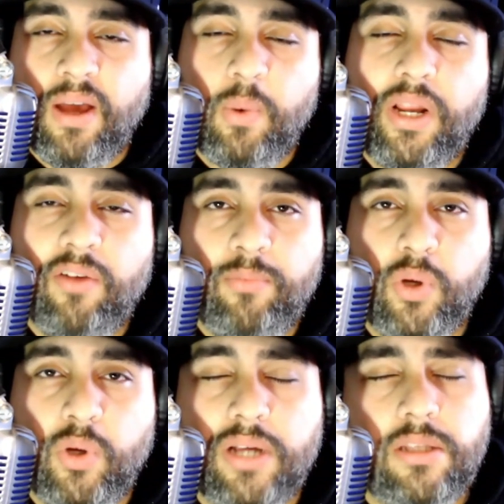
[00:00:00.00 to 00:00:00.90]
I want to hear from
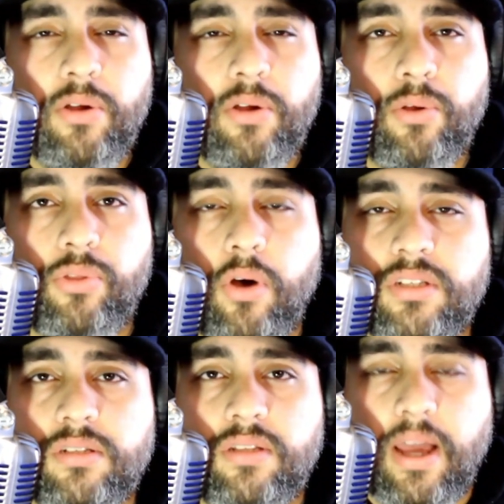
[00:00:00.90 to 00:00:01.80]
you guys. Let me know your
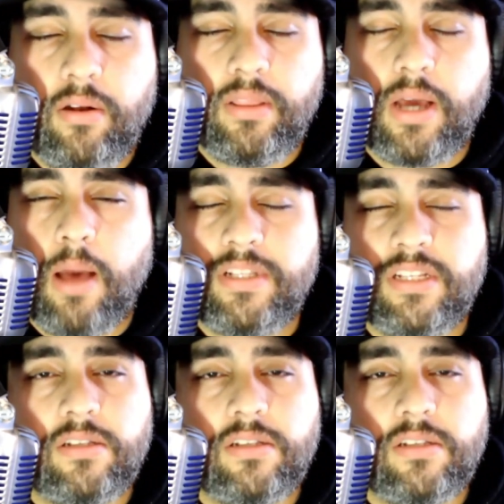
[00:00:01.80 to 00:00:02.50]
thoughts down in the comments.